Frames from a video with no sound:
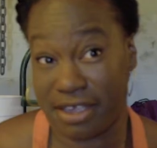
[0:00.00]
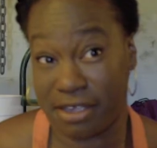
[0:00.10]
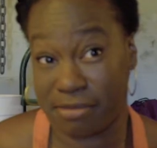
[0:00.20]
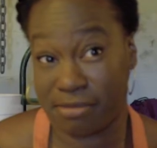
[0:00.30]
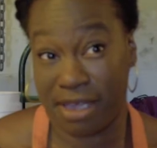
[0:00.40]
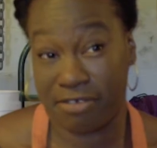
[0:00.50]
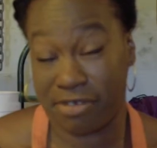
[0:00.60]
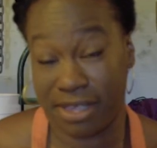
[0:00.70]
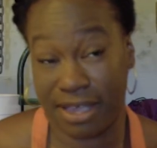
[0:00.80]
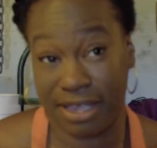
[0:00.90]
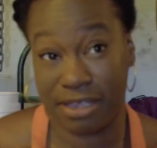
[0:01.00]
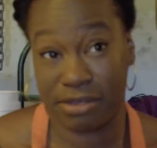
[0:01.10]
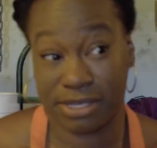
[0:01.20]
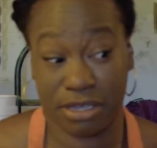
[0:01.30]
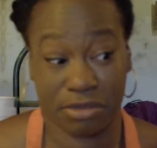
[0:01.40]
I feel like I
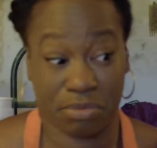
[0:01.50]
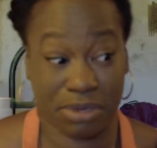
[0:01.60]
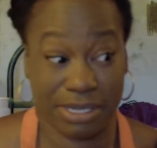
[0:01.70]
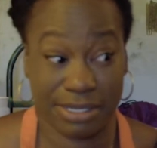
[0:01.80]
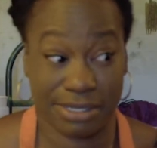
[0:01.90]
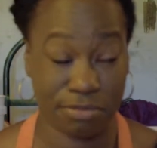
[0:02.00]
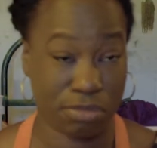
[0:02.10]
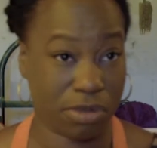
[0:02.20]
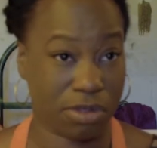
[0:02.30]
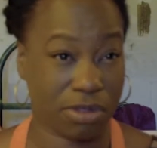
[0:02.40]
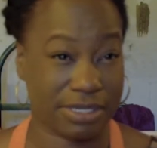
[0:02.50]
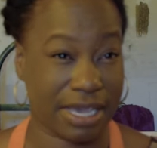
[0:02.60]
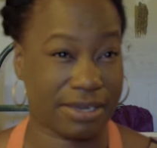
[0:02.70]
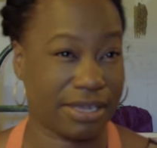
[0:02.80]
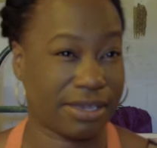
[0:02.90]
use like really simple
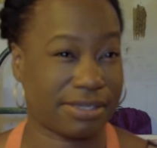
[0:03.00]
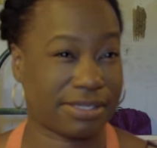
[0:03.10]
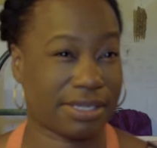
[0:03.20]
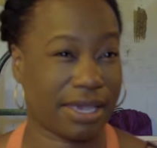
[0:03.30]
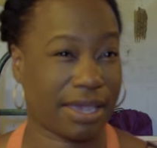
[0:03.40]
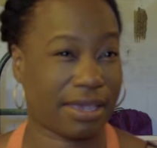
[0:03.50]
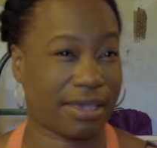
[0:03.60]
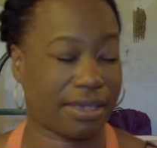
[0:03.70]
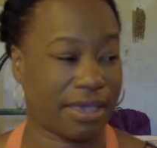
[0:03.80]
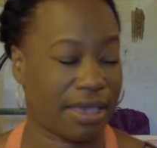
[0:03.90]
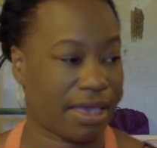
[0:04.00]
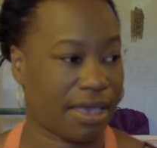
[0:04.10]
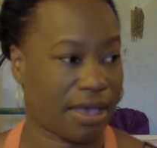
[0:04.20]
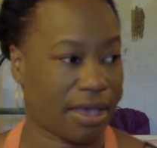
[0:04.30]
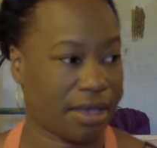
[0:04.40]
techniques. Like
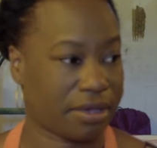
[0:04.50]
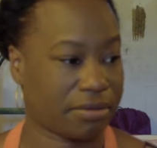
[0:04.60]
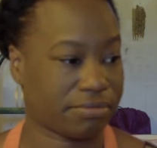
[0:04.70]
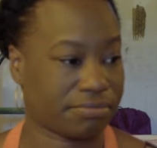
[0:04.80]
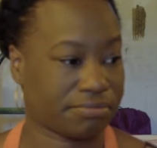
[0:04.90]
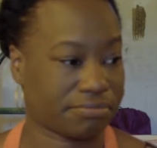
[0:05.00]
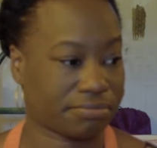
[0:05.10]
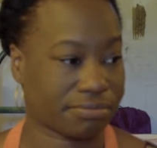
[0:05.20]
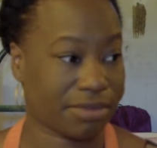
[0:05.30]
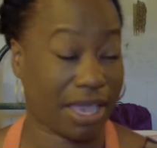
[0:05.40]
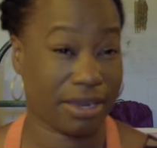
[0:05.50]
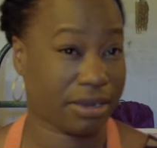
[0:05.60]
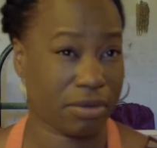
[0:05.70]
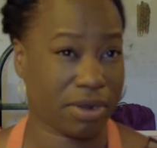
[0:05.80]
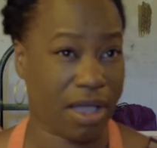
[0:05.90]
I
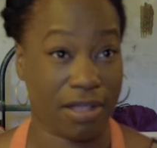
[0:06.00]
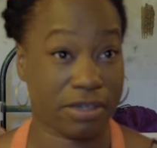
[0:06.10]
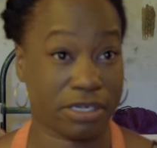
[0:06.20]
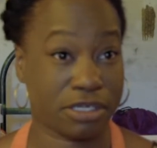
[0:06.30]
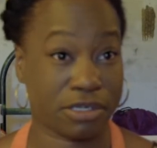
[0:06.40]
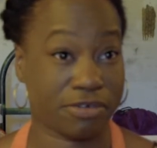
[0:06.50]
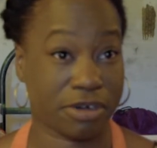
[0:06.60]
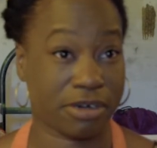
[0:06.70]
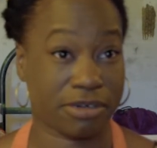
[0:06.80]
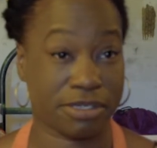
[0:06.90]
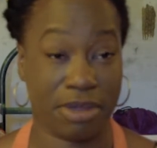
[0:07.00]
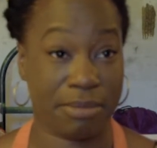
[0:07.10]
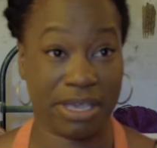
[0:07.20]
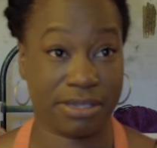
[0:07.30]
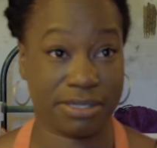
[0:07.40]
didn't go to college for
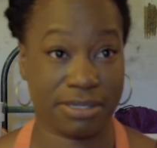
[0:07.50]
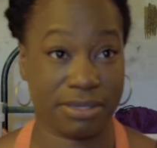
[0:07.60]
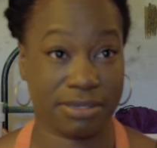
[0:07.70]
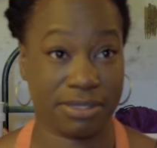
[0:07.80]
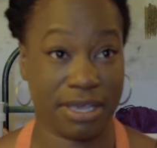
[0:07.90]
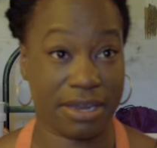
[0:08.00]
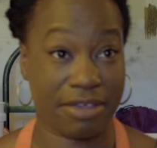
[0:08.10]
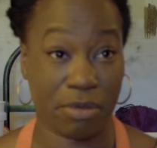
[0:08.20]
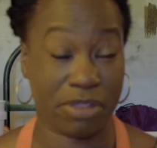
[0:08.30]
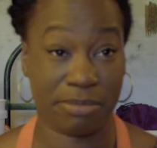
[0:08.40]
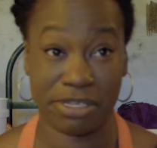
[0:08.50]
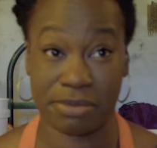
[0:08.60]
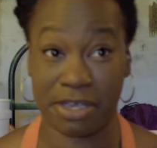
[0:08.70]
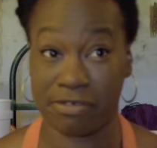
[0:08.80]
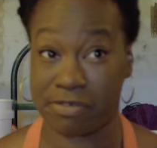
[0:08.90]
ceramics, and I've only been
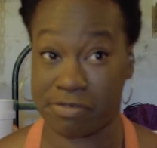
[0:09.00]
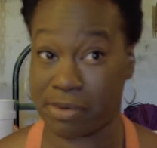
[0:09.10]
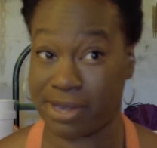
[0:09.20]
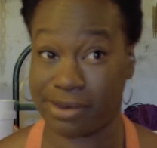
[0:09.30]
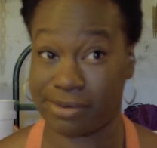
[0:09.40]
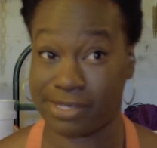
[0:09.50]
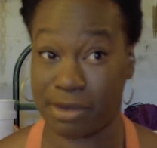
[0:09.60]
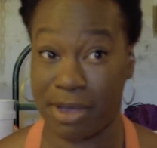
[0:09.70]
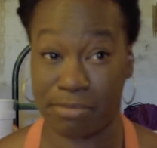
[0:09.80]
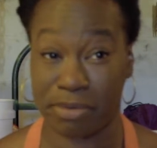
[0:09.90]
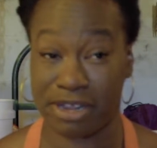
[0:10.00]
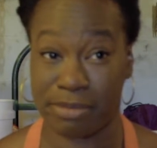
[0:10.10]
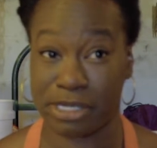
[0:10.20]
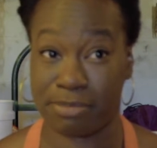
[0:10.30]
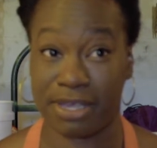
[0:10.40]
doing it for 4 years, so I'm pretty
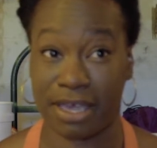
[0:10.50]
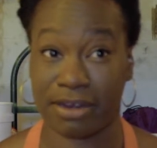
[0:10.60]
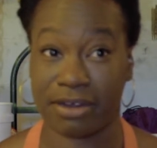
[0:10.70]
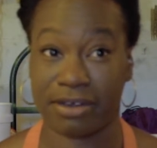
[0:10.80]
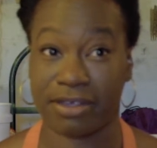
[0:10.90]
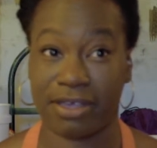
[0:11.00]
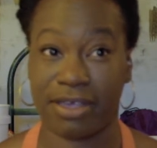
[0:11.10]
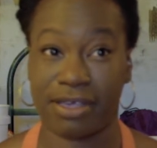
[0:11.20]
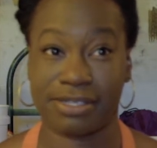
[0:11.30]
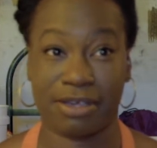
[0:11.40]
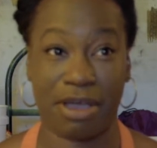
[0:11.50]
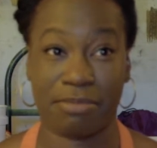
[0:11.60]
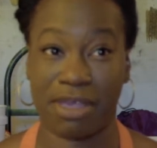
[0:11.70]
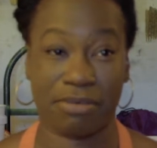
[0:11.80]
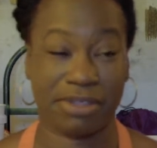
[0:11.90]
much a beginner. So
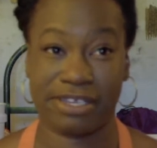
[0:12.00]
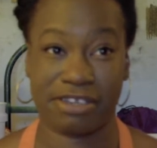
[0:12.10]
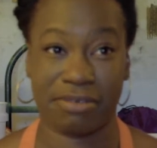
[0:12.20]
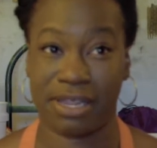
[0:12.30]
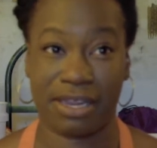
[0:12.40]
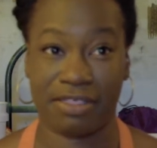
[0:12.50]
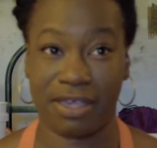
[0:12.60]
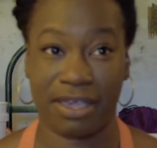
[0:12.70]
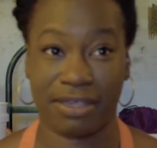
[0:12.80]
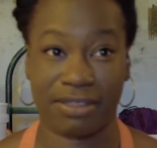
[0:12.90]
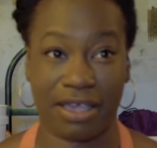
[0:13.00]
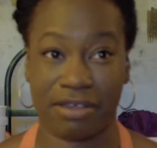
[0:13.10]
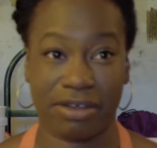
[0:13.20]
I'm not really doing anything that